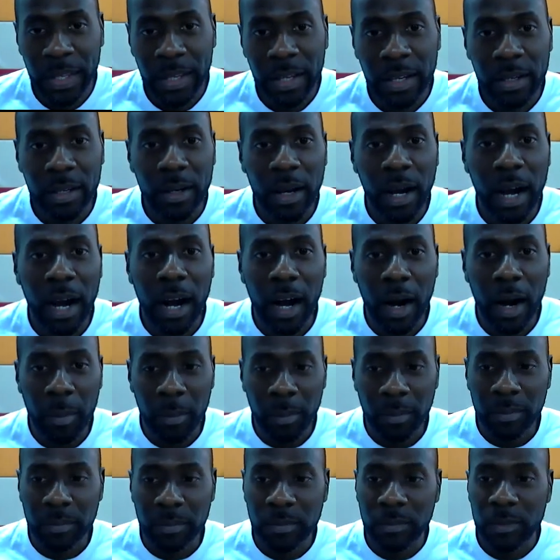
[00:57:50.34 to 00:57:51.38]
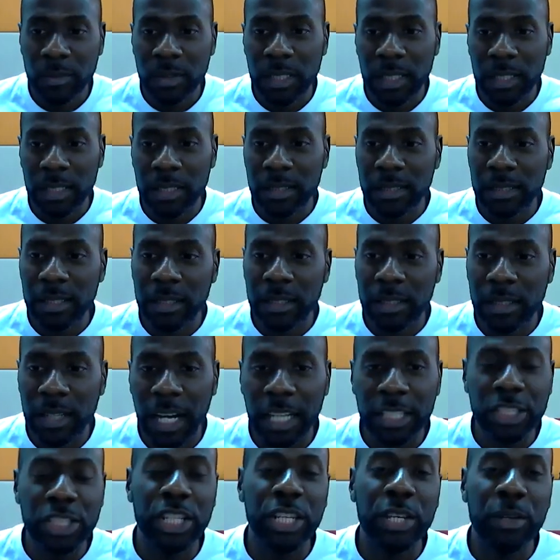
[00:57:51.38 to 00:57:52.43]
um, to
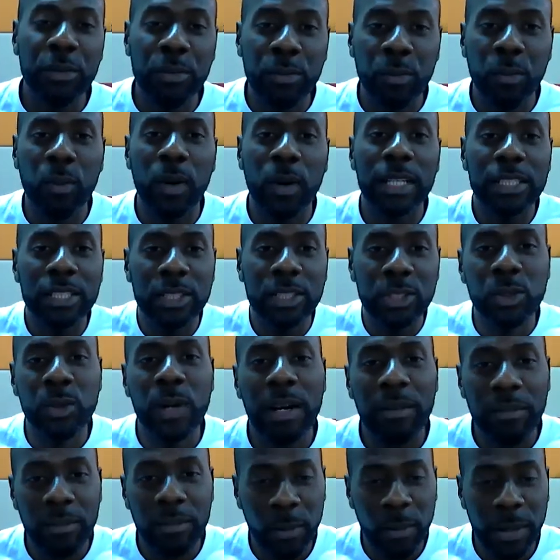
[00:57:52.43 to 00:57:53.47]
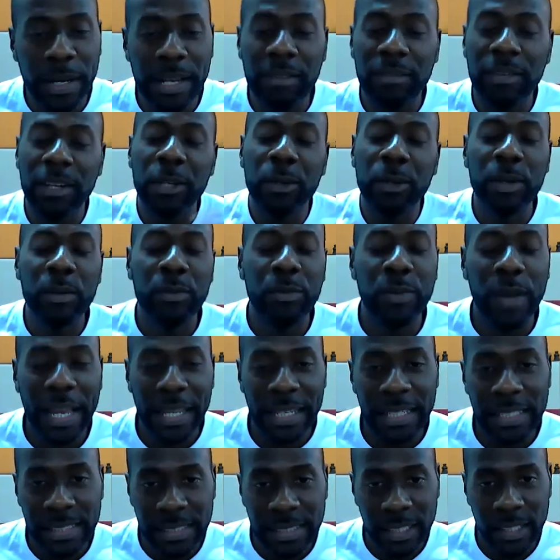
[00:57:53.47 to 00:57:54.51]
achieve whatever you define as
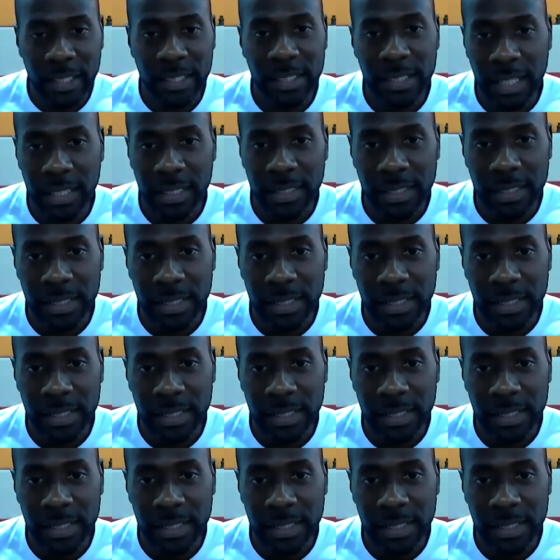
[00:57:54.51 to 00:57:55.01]
success.